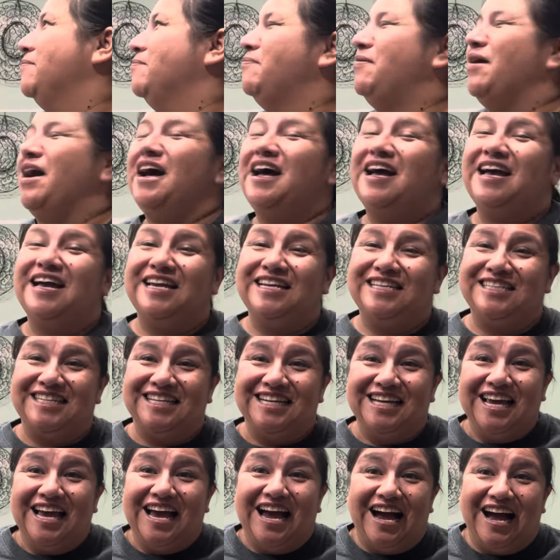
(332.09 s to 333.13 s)
But
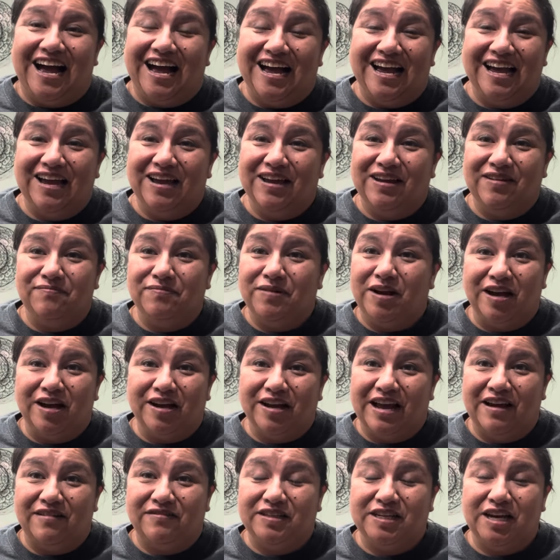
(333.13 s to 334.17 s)
I'm not
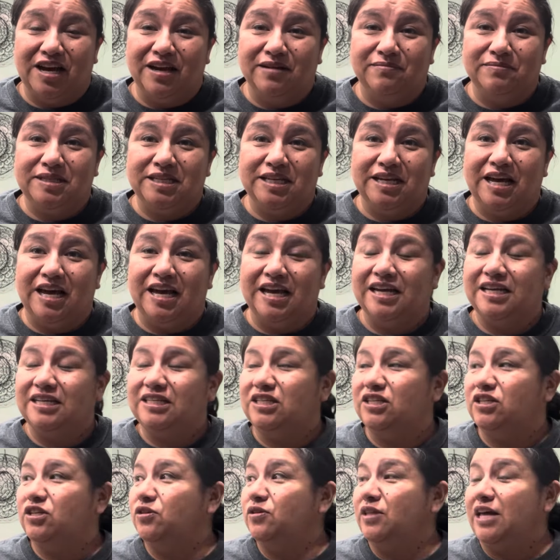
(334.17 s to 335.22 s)
going to have time tonight
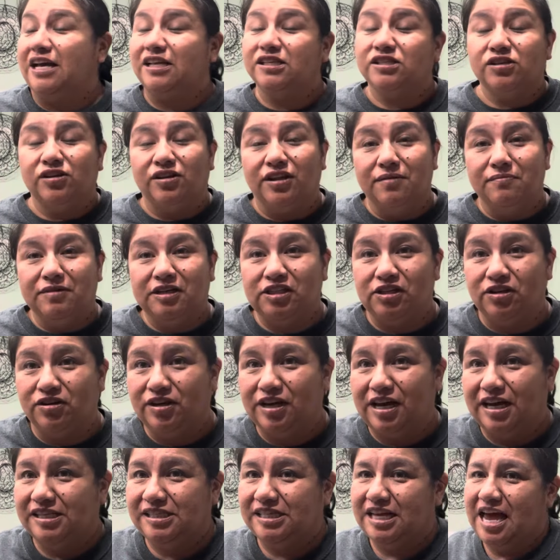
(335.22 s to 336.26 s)
to do that. So let me show you
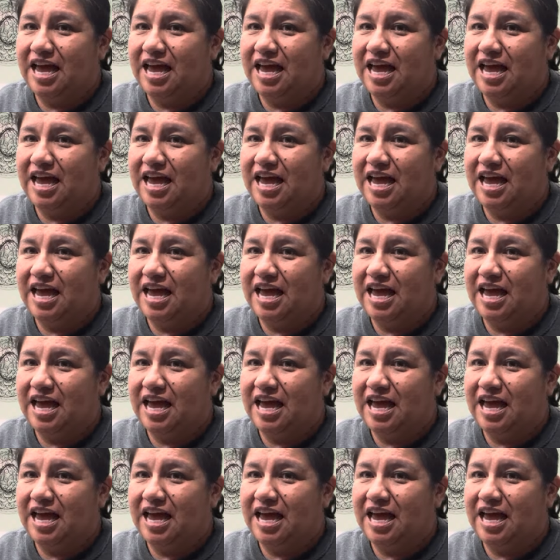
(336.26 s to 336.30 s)
guys a